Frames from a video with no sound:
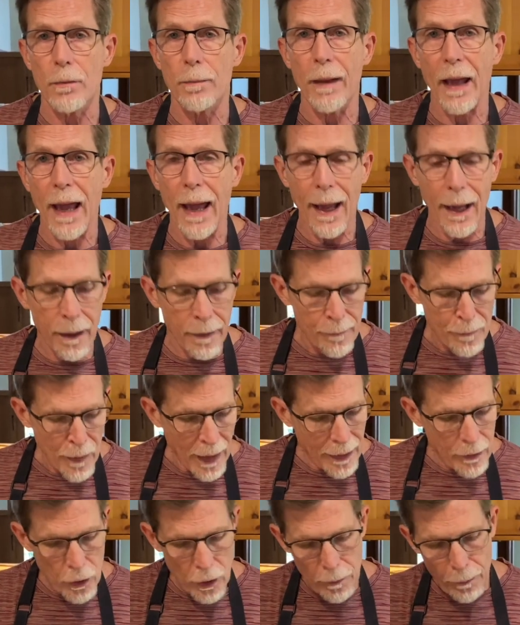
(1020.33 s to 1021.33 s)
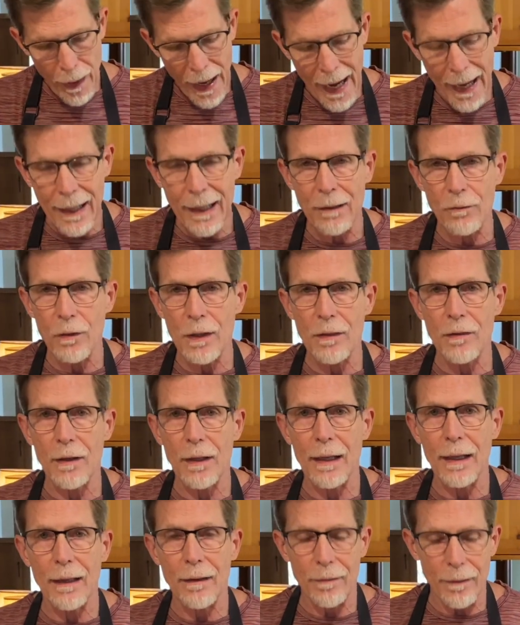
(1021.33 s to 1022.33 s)
bag, and you'd pack
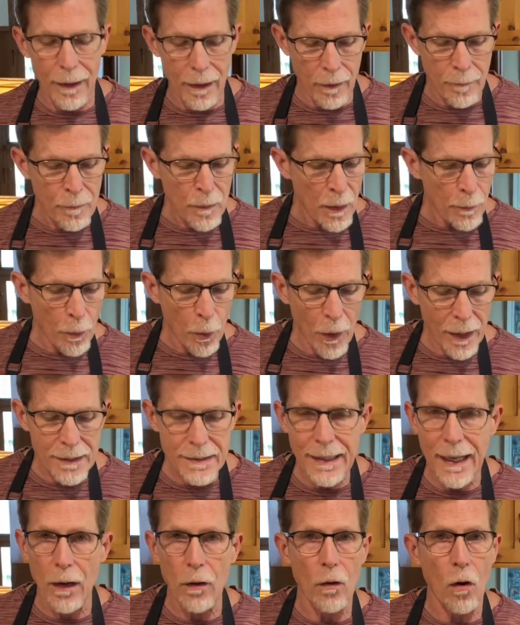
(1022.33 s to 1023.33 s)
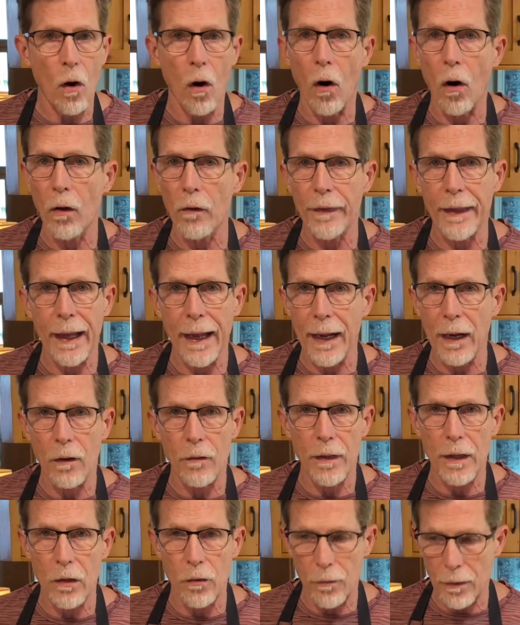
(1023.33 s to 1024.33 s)
everything in there, press out all the air
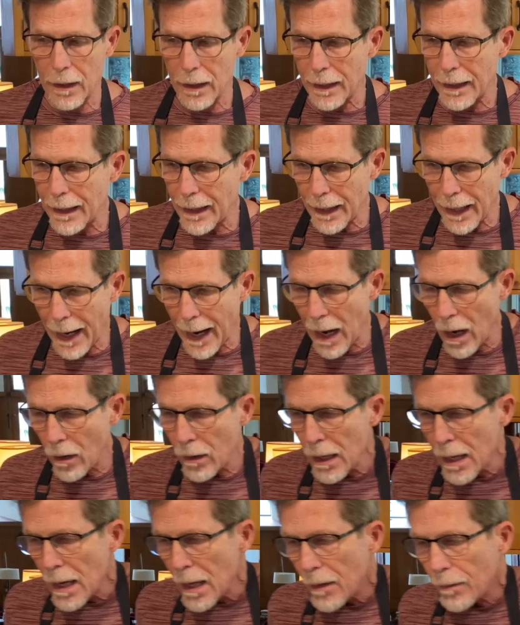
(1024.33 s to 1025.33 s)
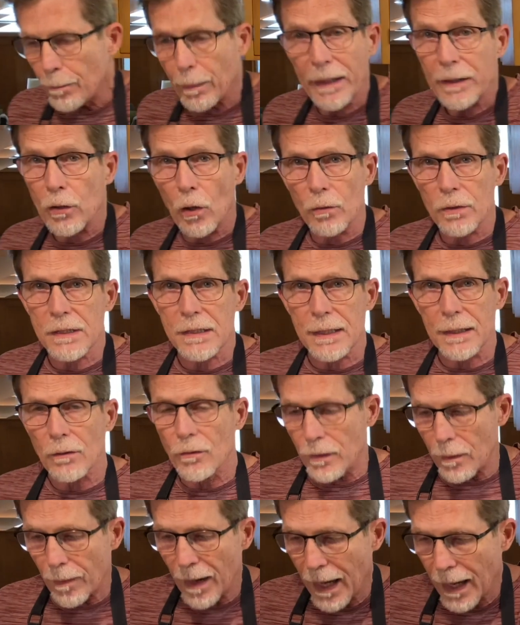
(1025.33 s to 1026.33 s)
that you can get out, but don't seal
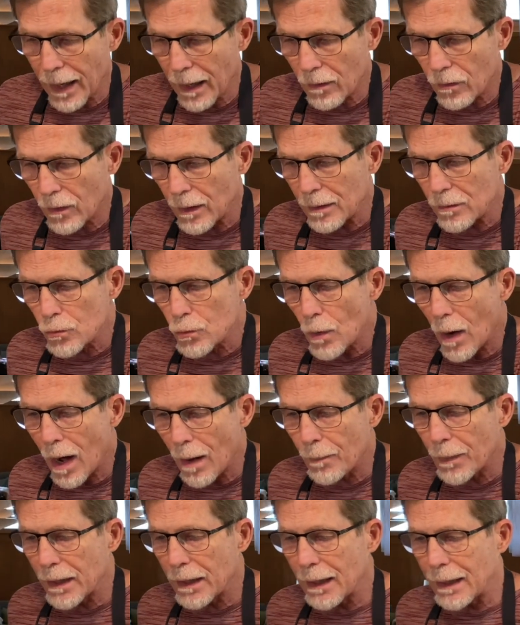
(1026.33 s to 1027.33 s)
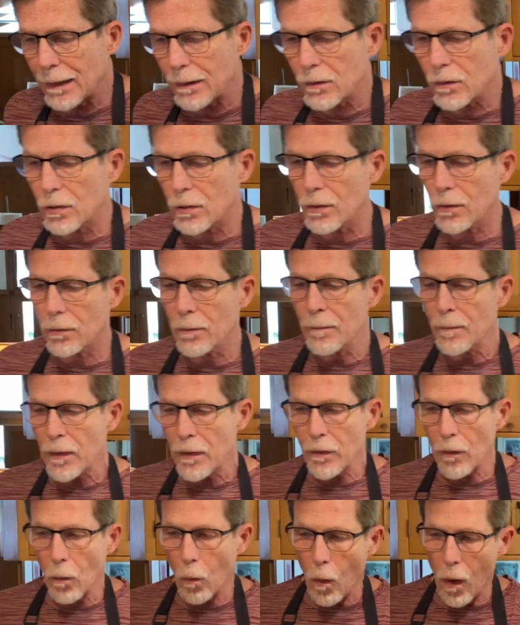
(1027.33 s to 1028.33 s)
the bag. Then drop it into
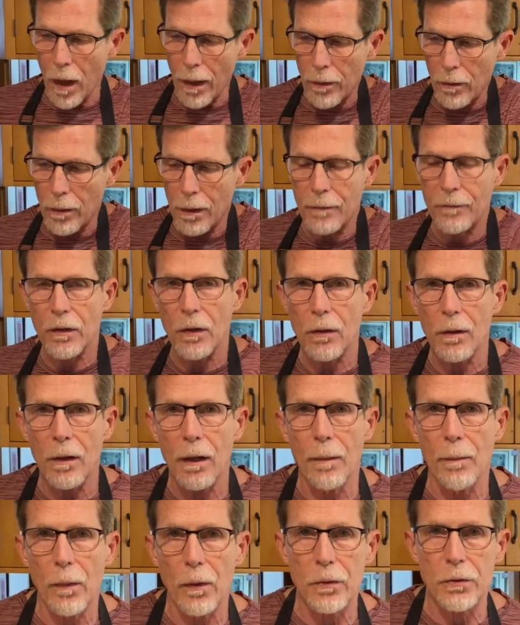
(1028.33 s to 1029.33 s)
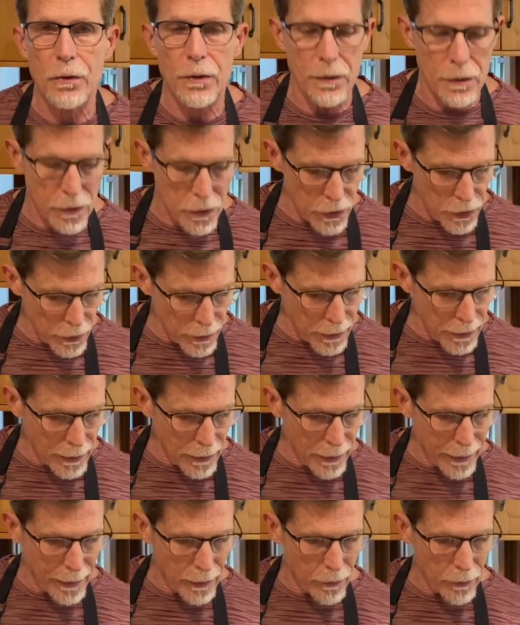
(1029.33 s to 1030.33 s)
the water of your immersion
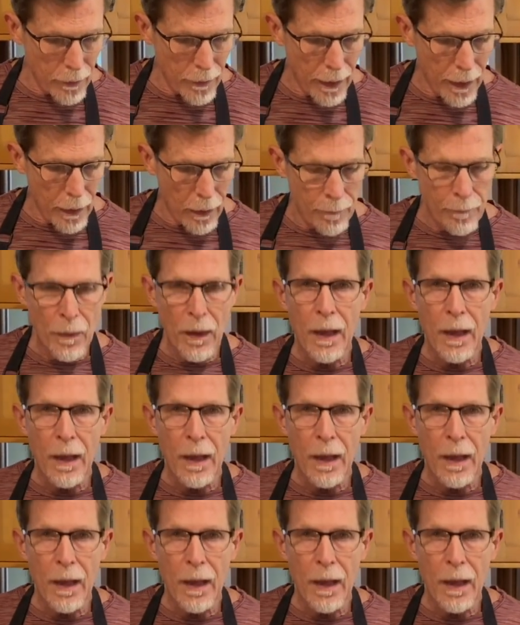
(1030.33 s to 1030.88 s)
circulator there,